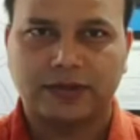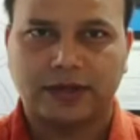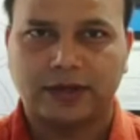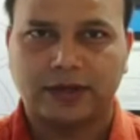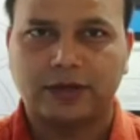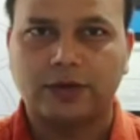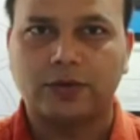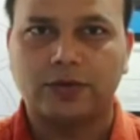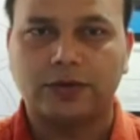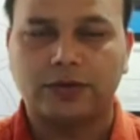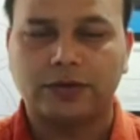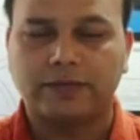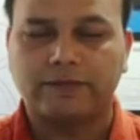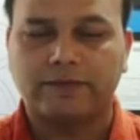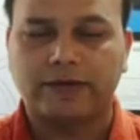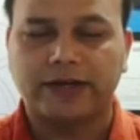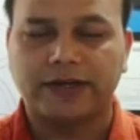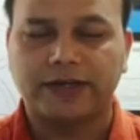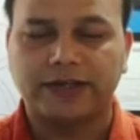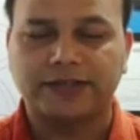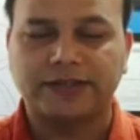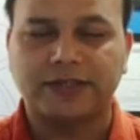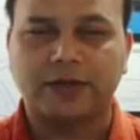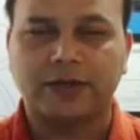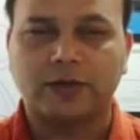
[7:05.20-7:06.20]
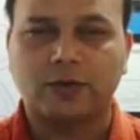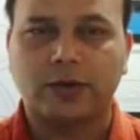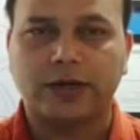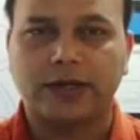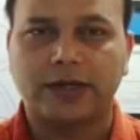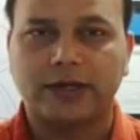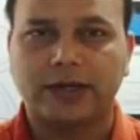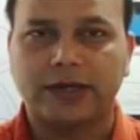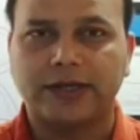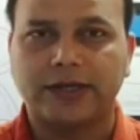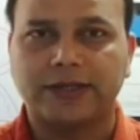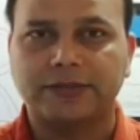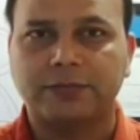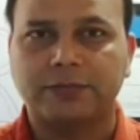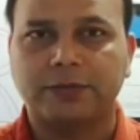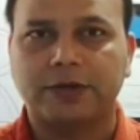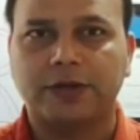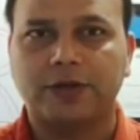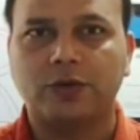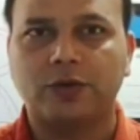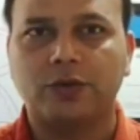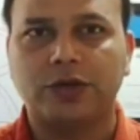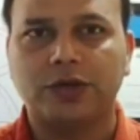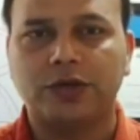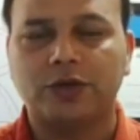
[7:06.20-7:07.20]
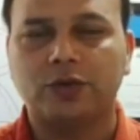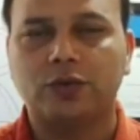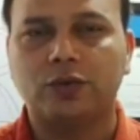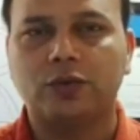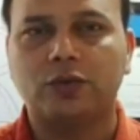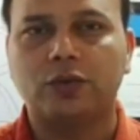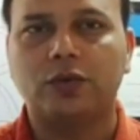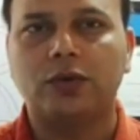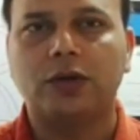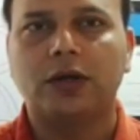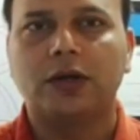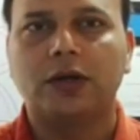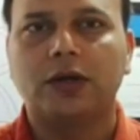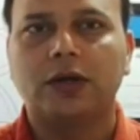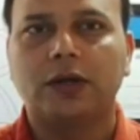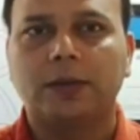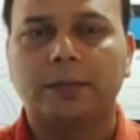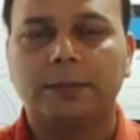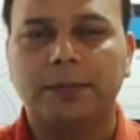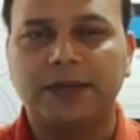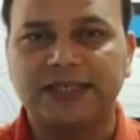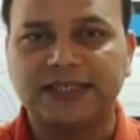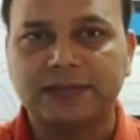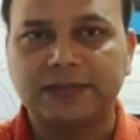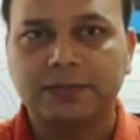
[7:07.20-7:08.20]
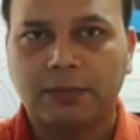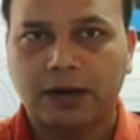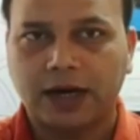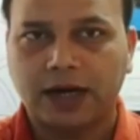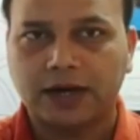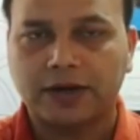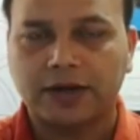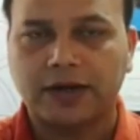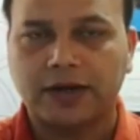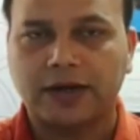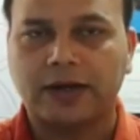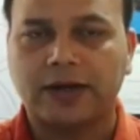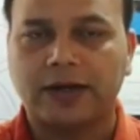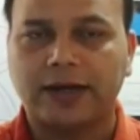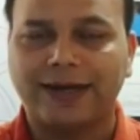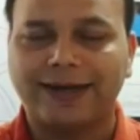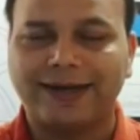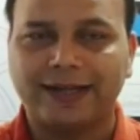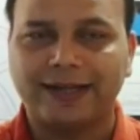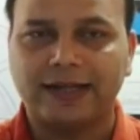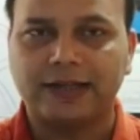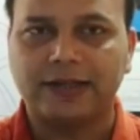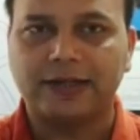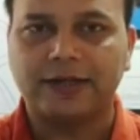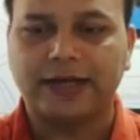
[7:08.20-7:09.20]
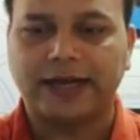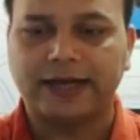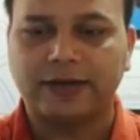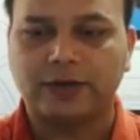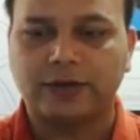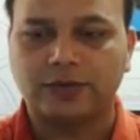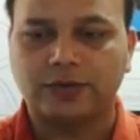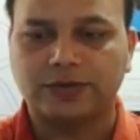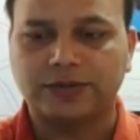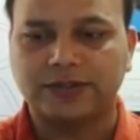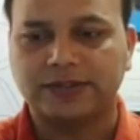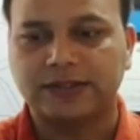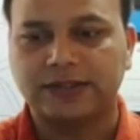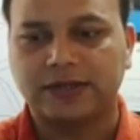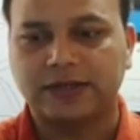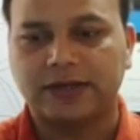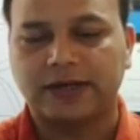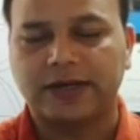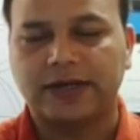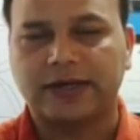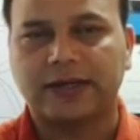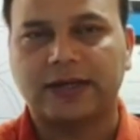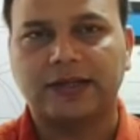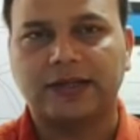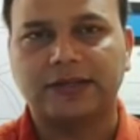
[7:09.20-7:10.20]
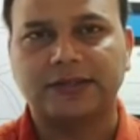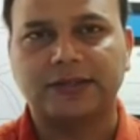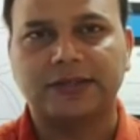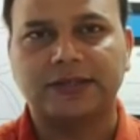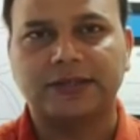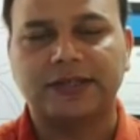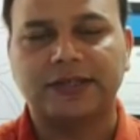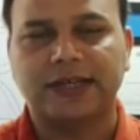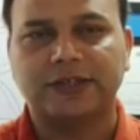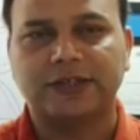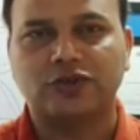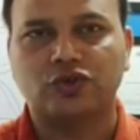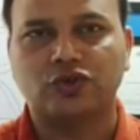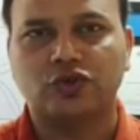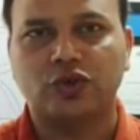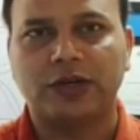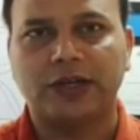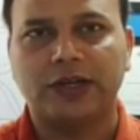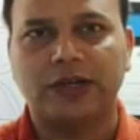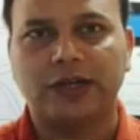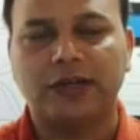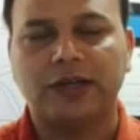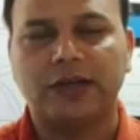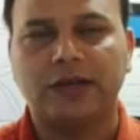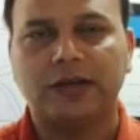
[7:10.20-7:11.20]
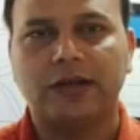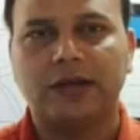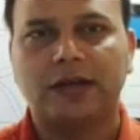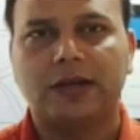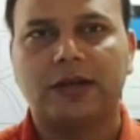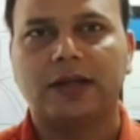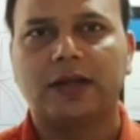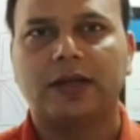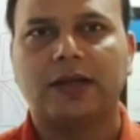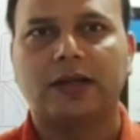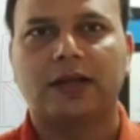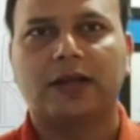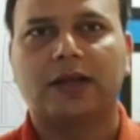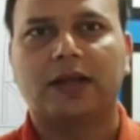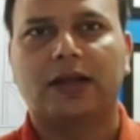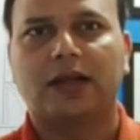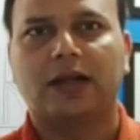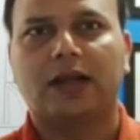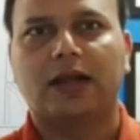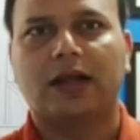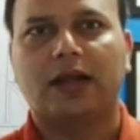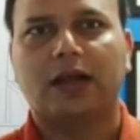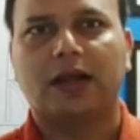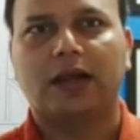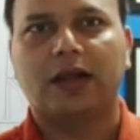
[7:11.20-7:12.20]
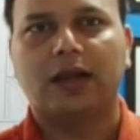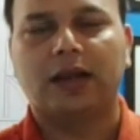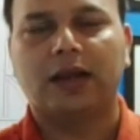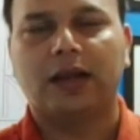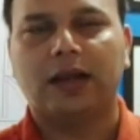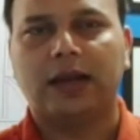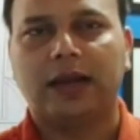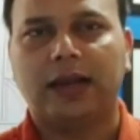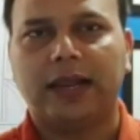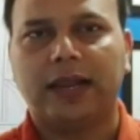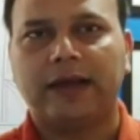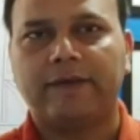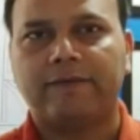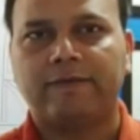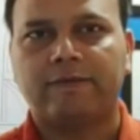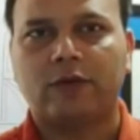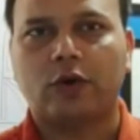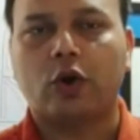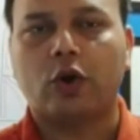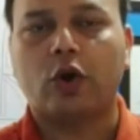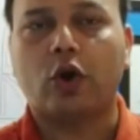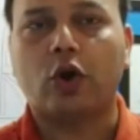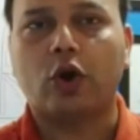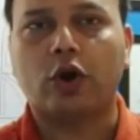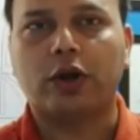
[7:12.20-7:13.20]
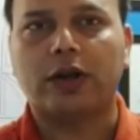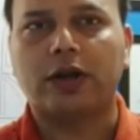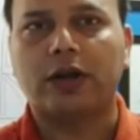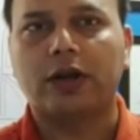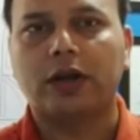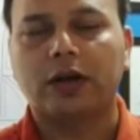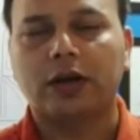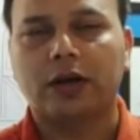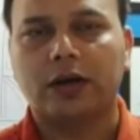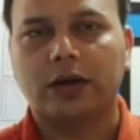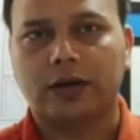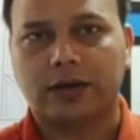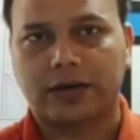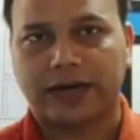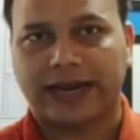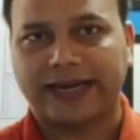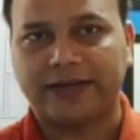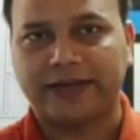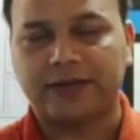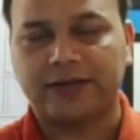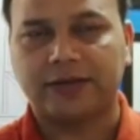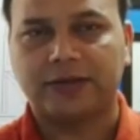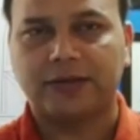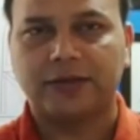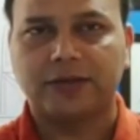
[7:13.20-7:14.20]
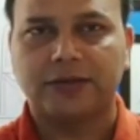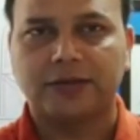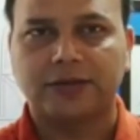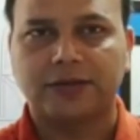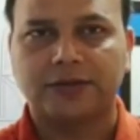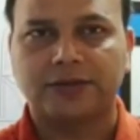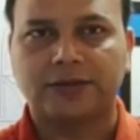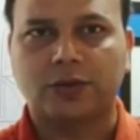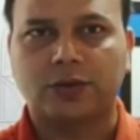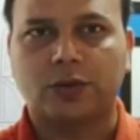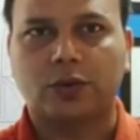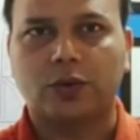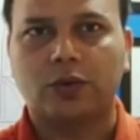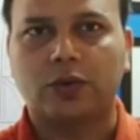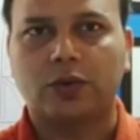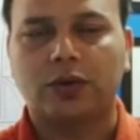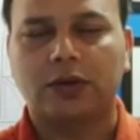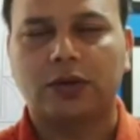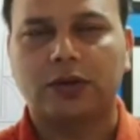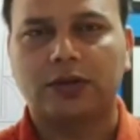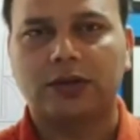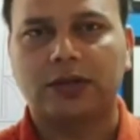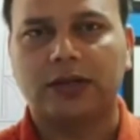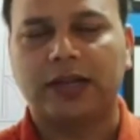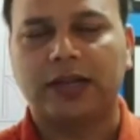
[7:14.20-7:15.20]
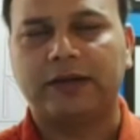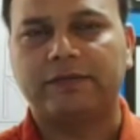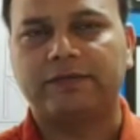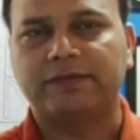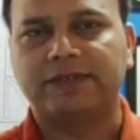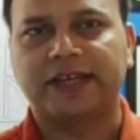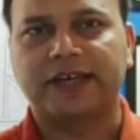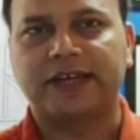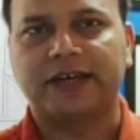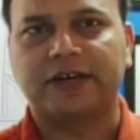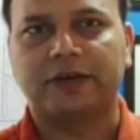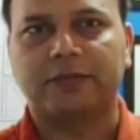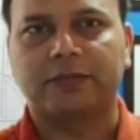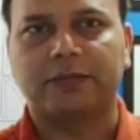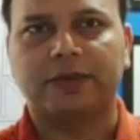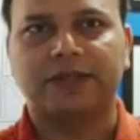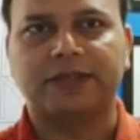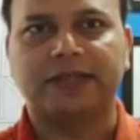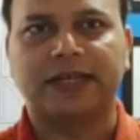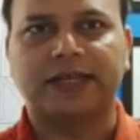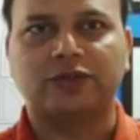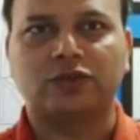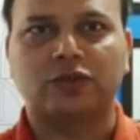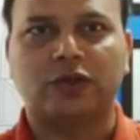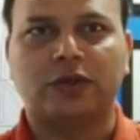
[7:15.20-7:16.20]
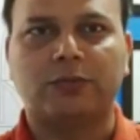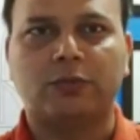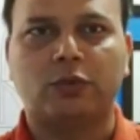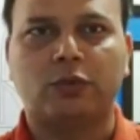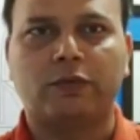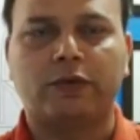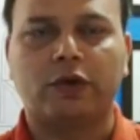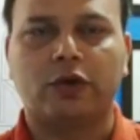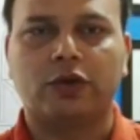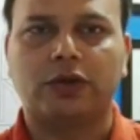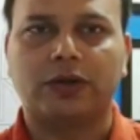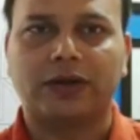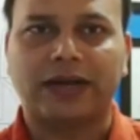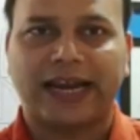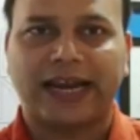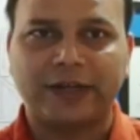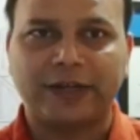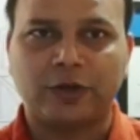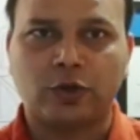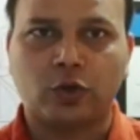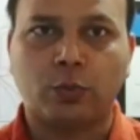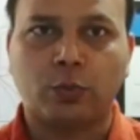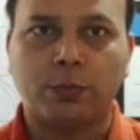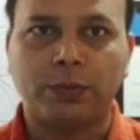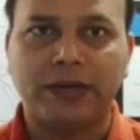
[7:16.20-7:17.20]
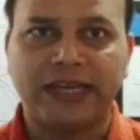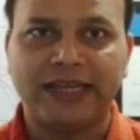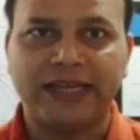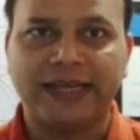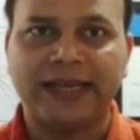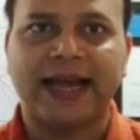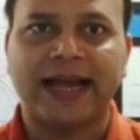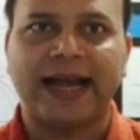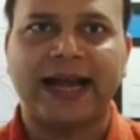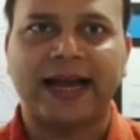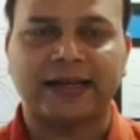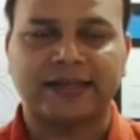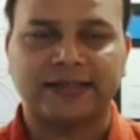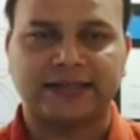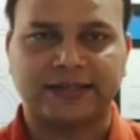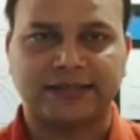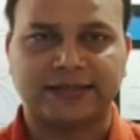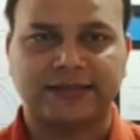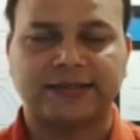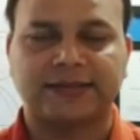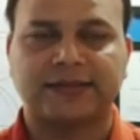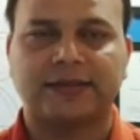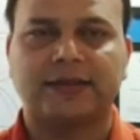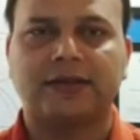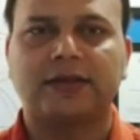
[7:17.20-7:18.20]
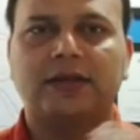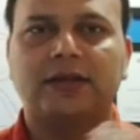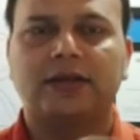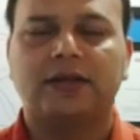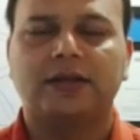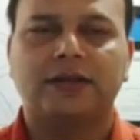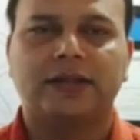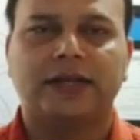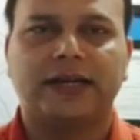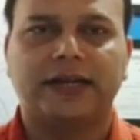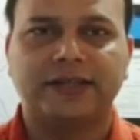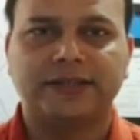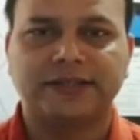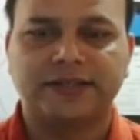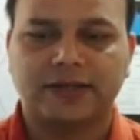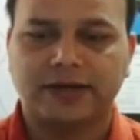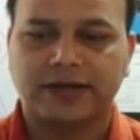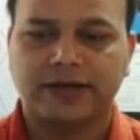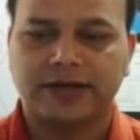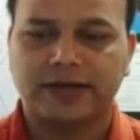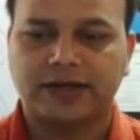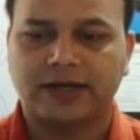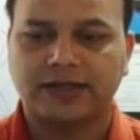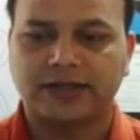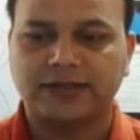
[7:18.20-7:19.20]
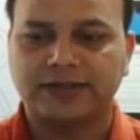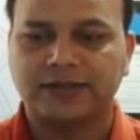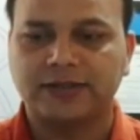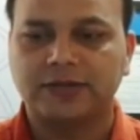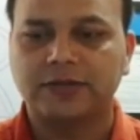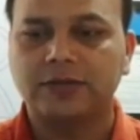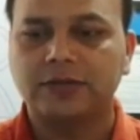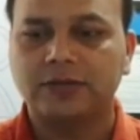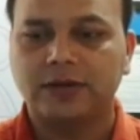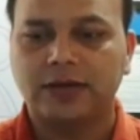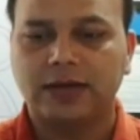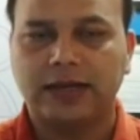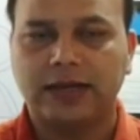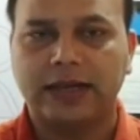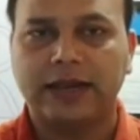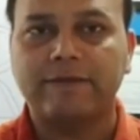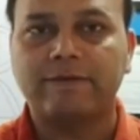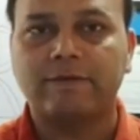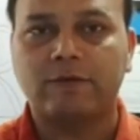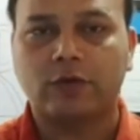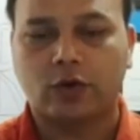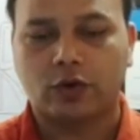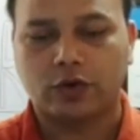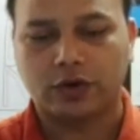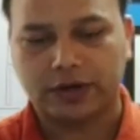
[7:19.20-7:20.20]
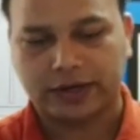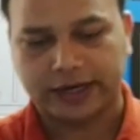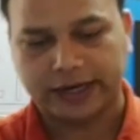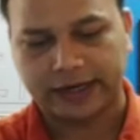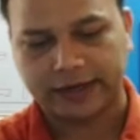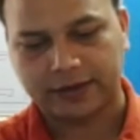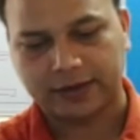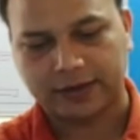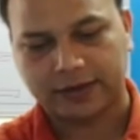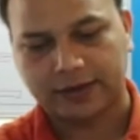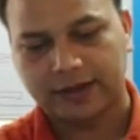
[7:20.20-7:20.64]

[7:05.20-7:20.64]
I know that the findings are quite less, but you need to be smart here and tell the diagnosis. The correct answer is actually left on right. So the left sacrum is actually moving on the right oblique axis. That is the correct answer, left on right.